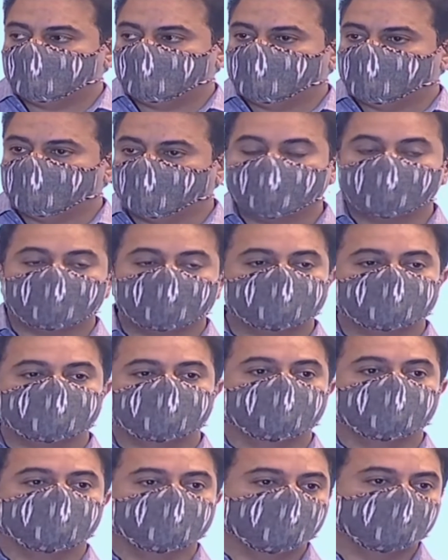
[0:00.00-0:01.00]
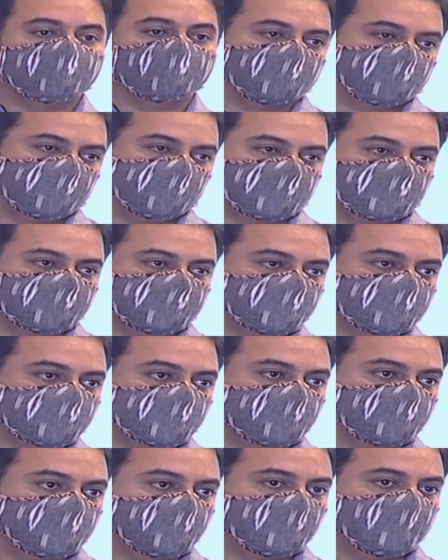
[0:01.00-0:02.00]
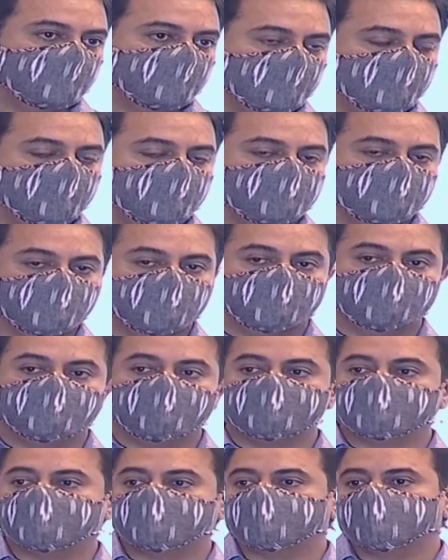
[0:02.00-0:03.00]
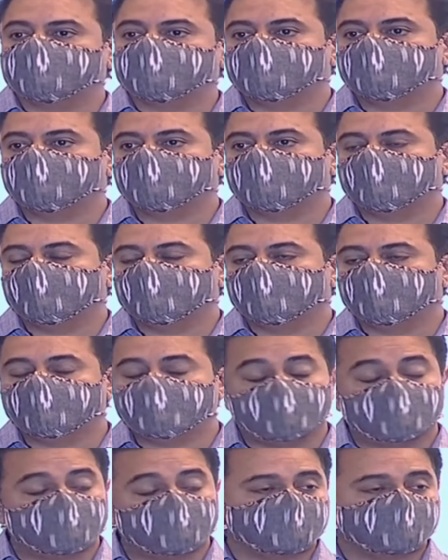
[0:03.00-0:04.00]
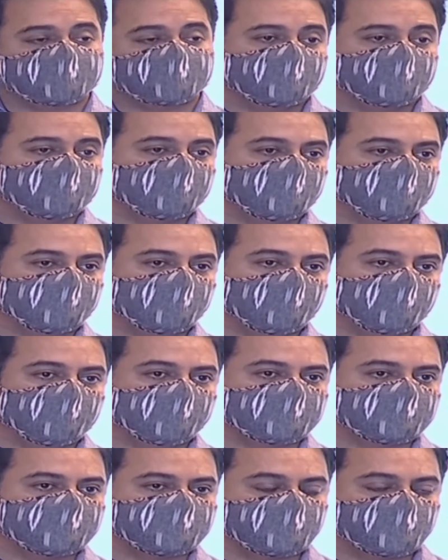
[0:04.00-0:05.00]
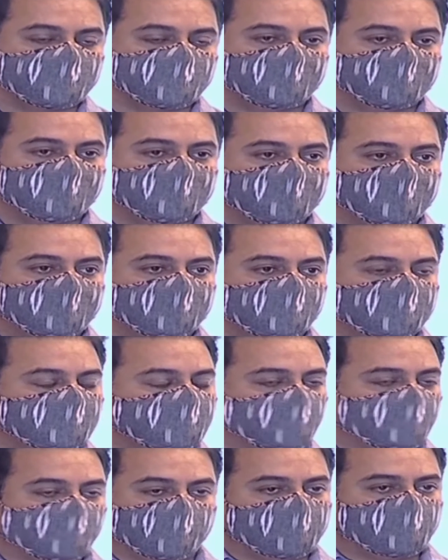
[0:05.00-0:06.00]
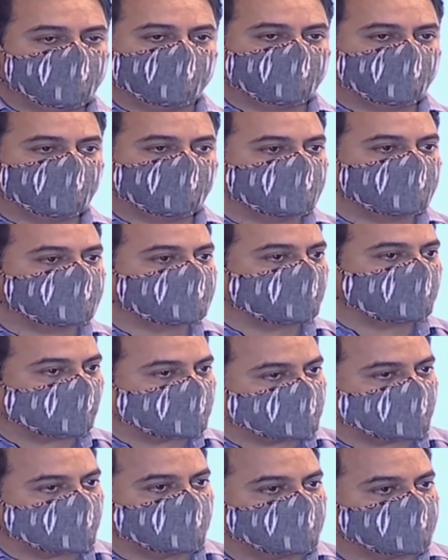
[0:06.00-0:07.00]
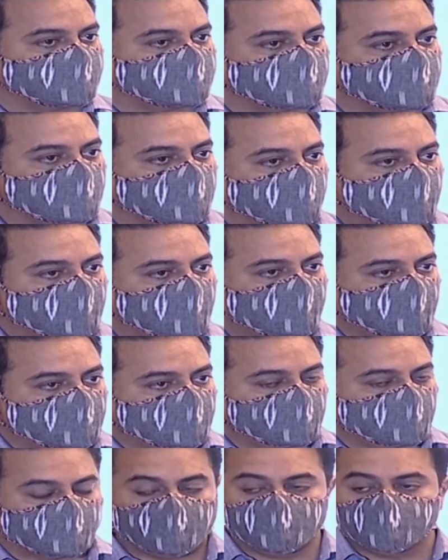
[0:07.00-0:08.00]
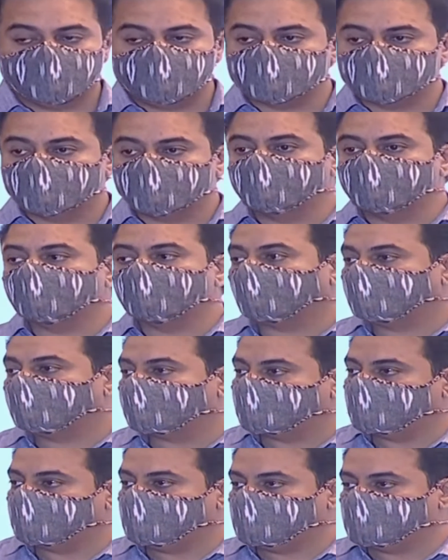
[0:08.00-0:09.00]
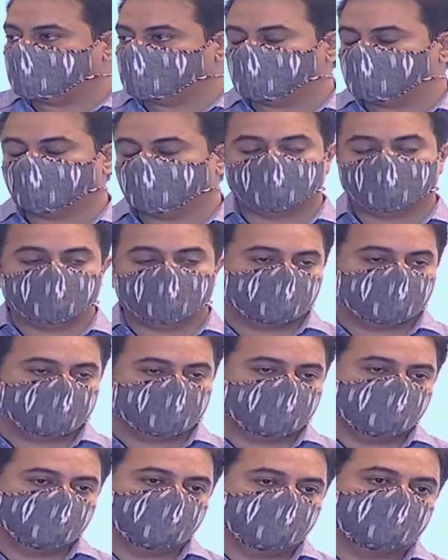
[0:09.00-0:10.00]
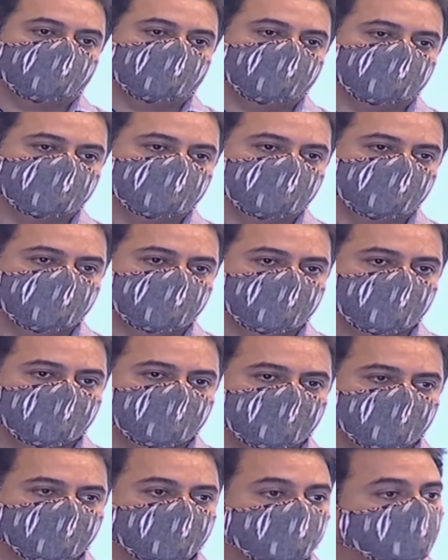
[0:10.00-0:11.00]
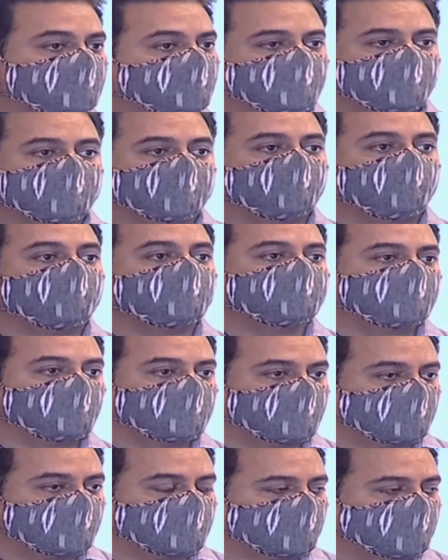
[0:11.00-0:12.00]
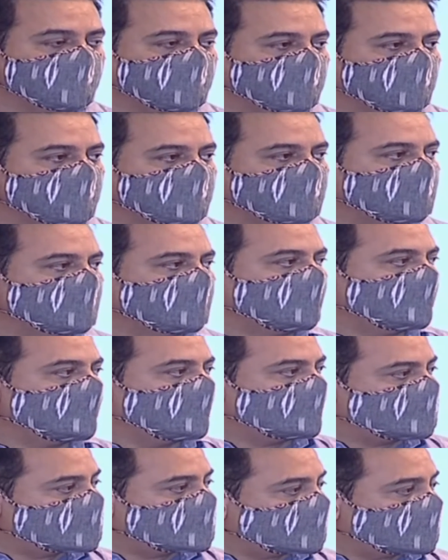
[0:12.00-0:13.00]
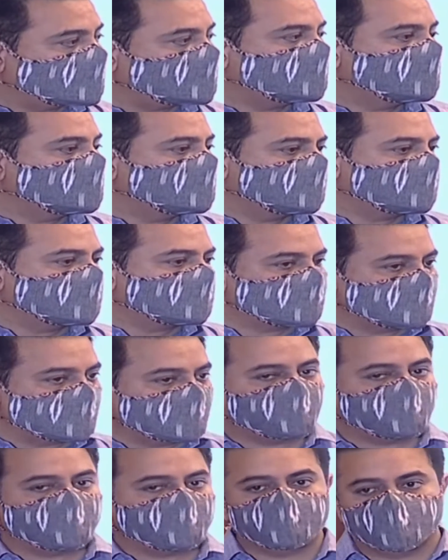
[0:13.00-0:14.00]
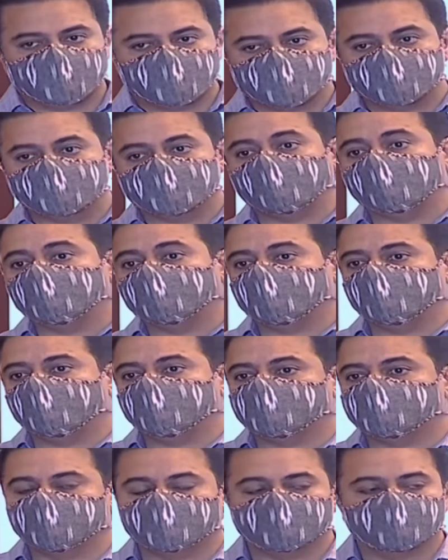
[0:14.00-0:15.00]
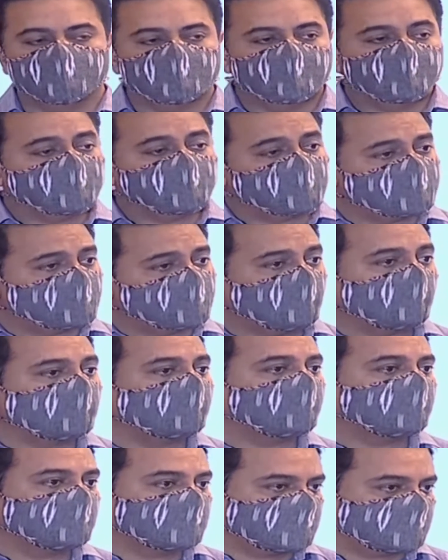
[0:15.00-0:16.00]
What else do you look for? When you invest, we understand very well that you're not looking for the short term. You're coming into a new country, you're coming into a new territory, you're thinking long term, you're thinking of 20 years, 25 years, in some cases, maybe longer.